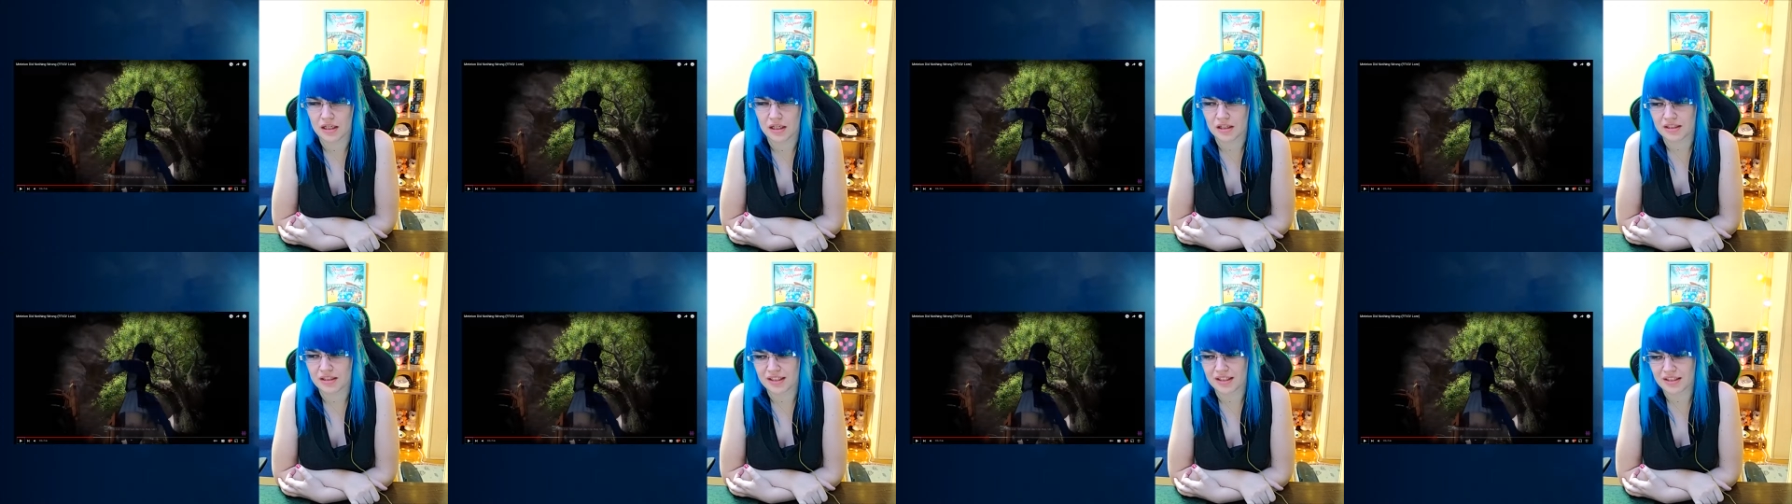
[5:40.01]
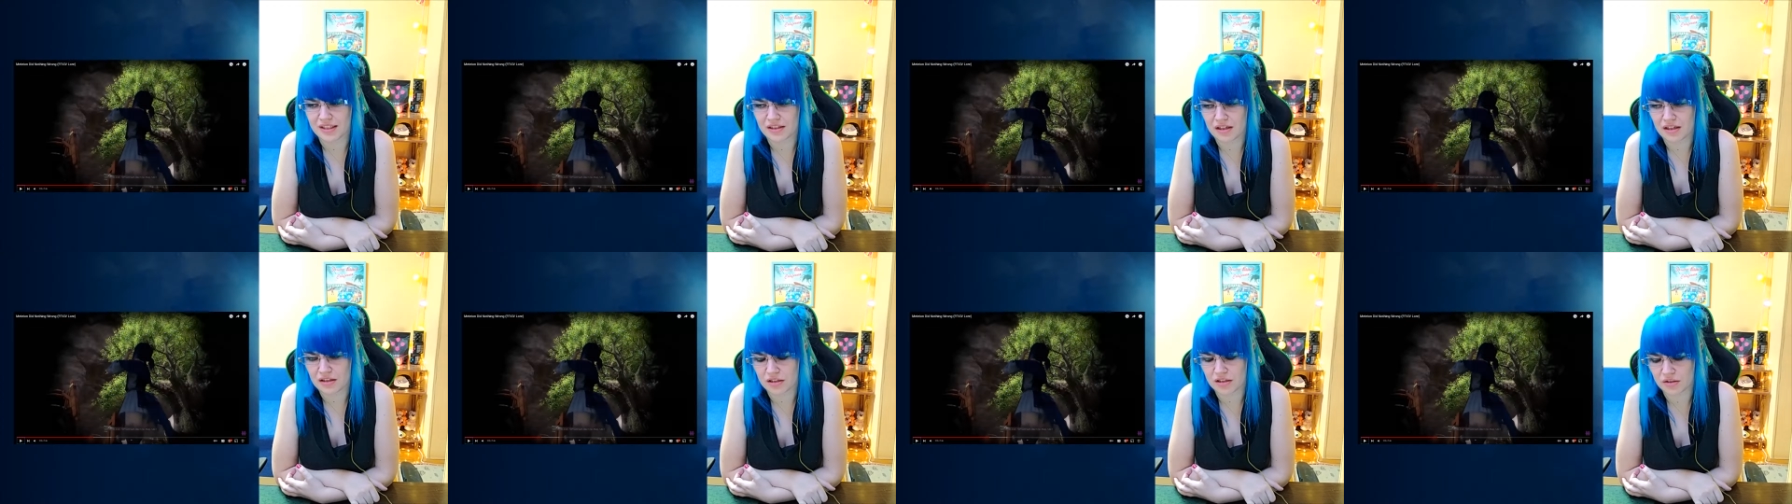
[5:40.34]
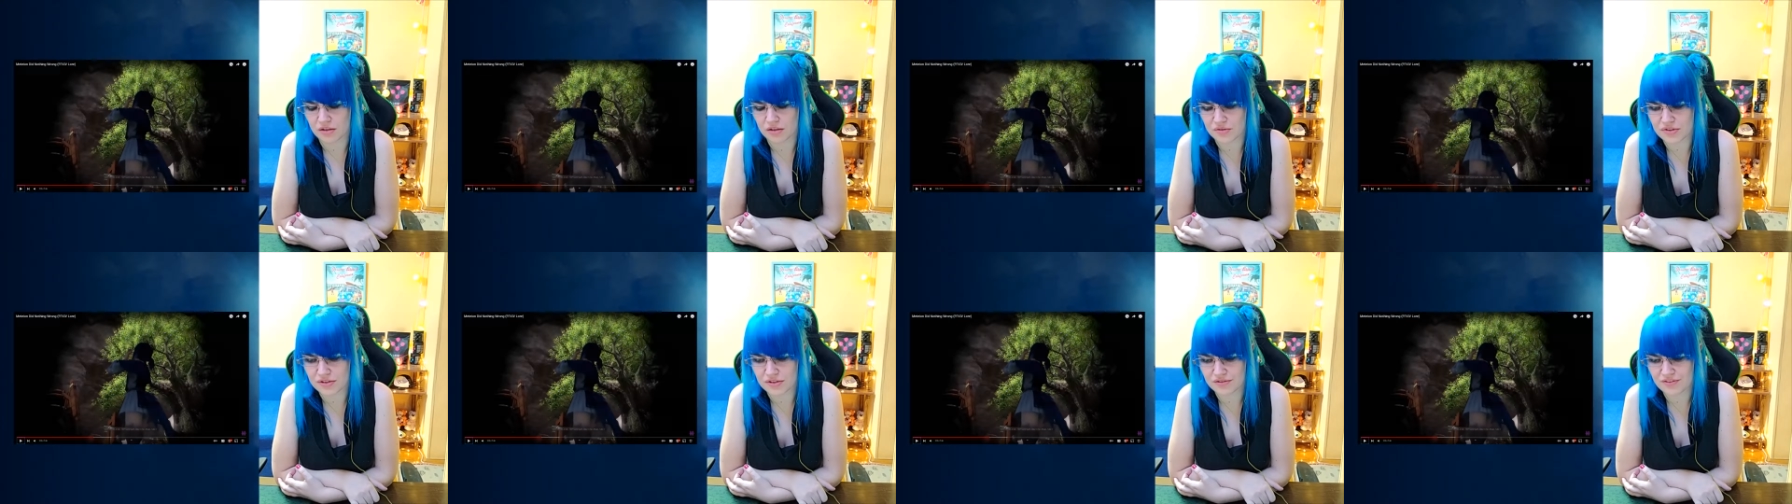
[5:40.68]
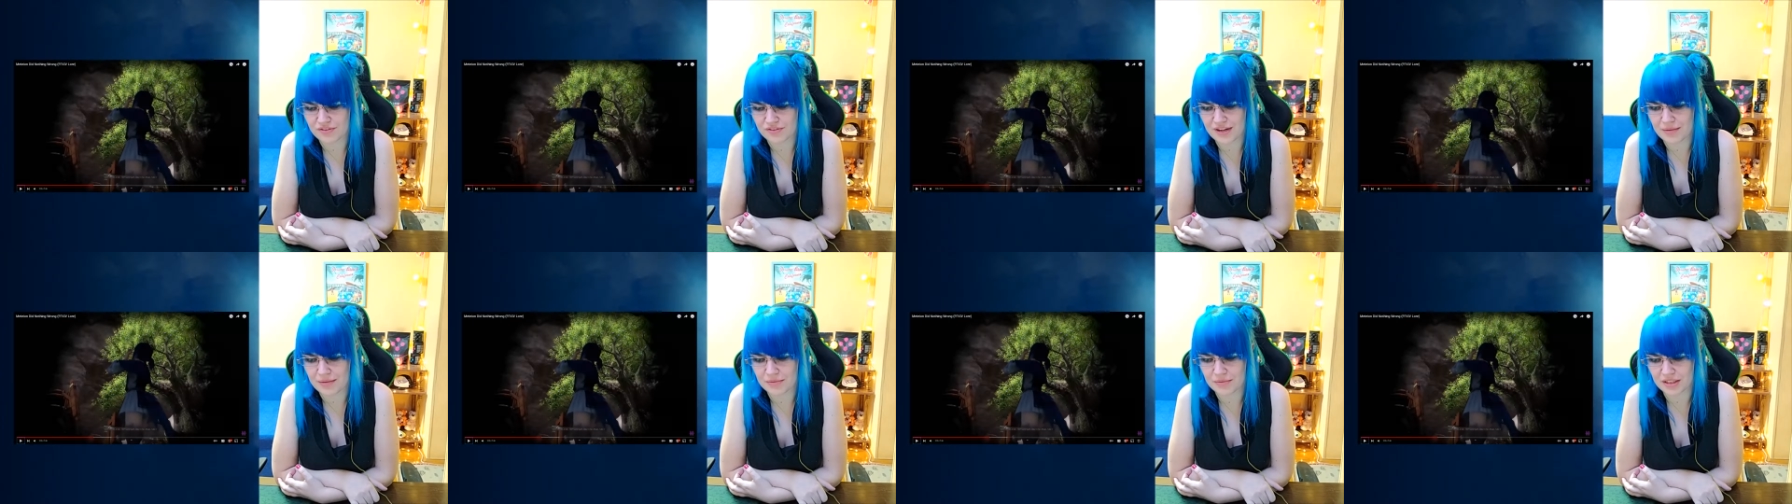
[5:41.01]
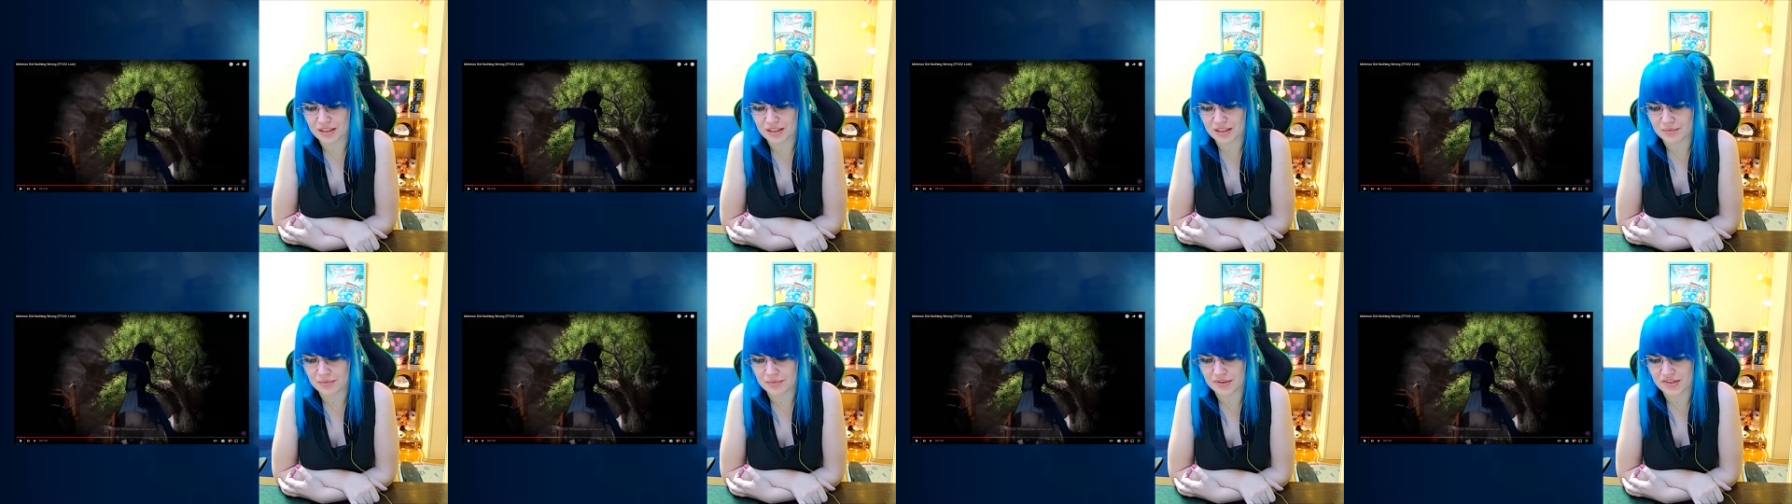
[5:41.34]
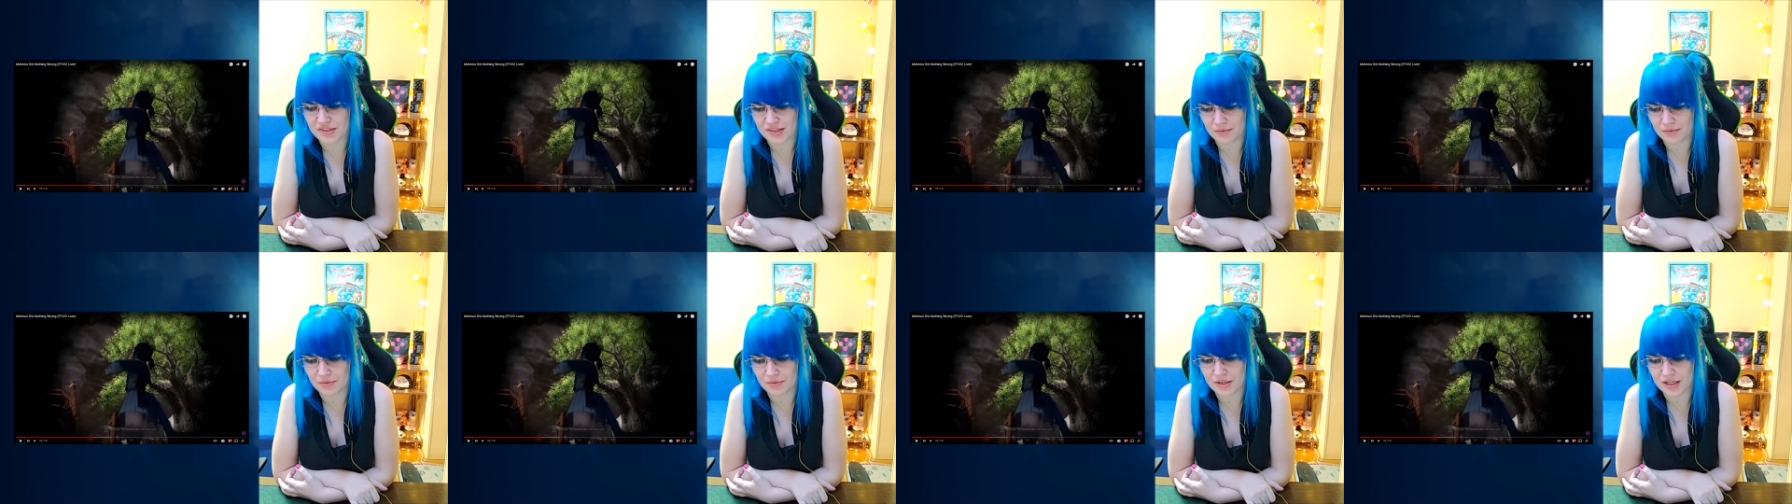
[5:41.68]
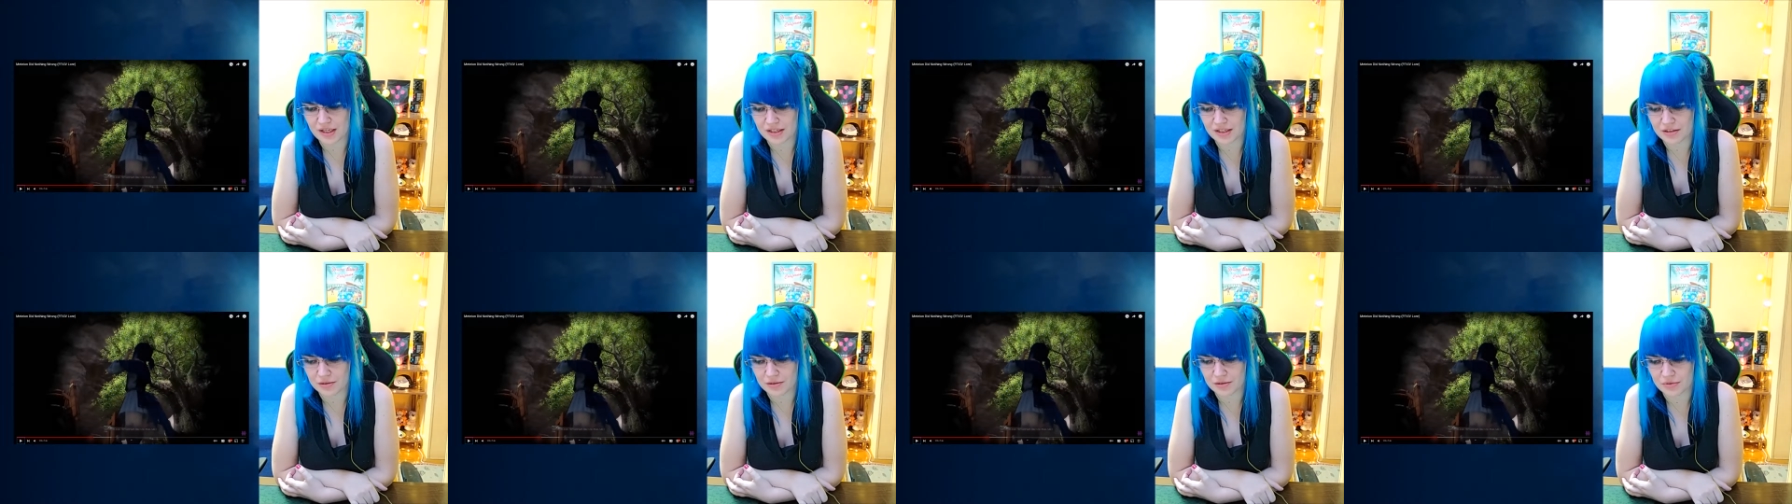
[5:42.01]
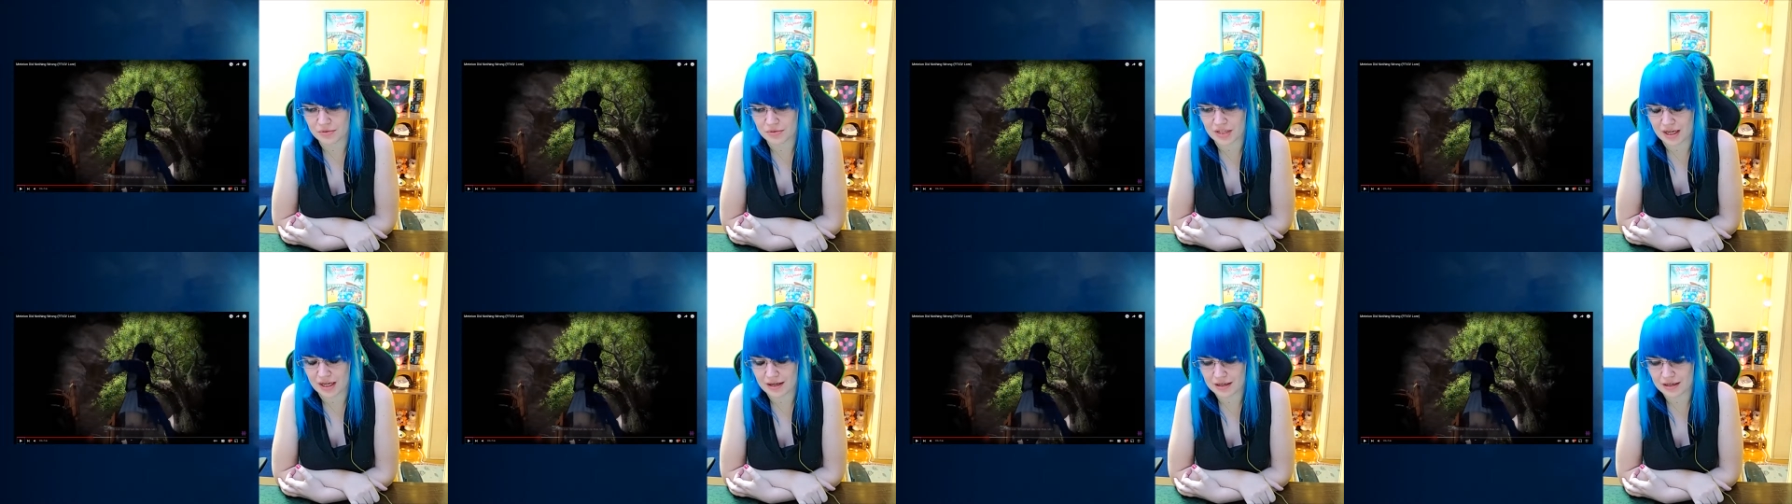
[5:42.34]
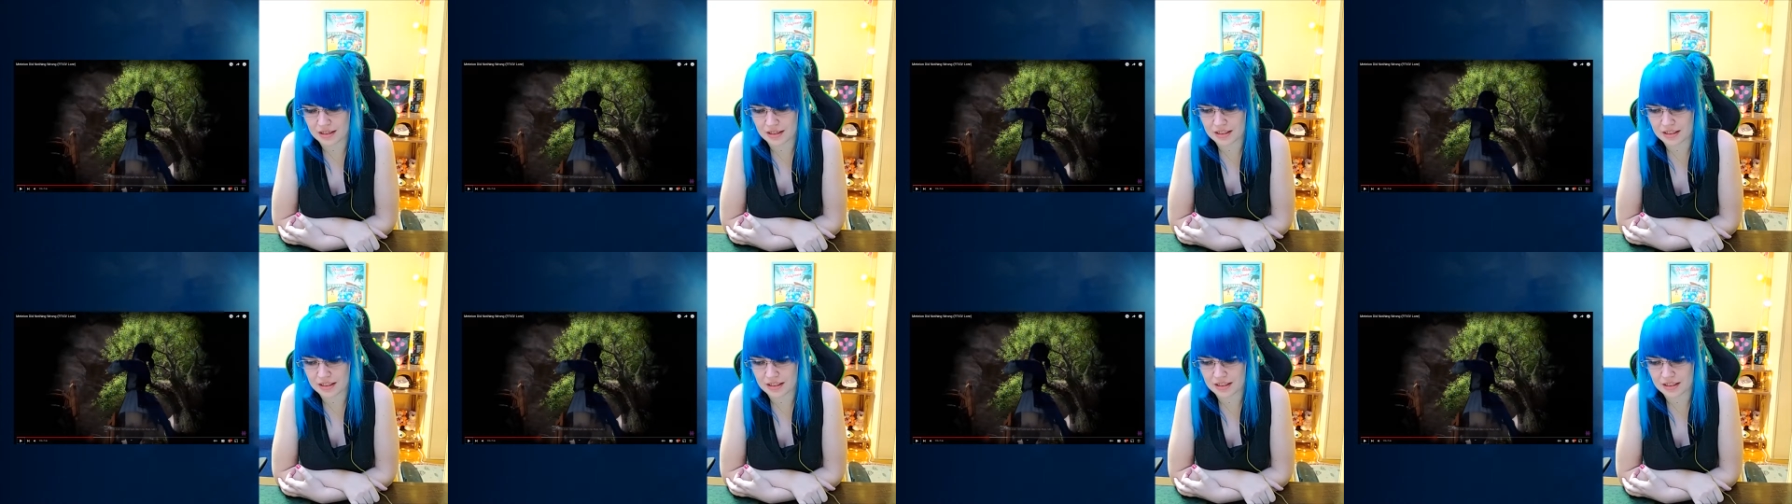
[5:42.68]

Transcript: like not closer family, but someone I knew died,